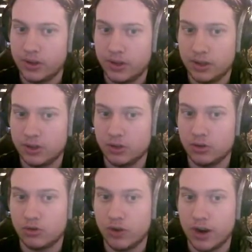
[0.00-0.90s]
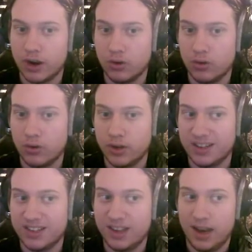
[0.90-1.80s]
distance to triangle
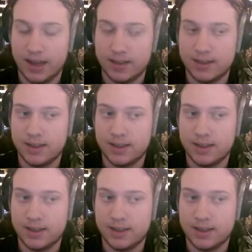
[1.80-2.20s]
is less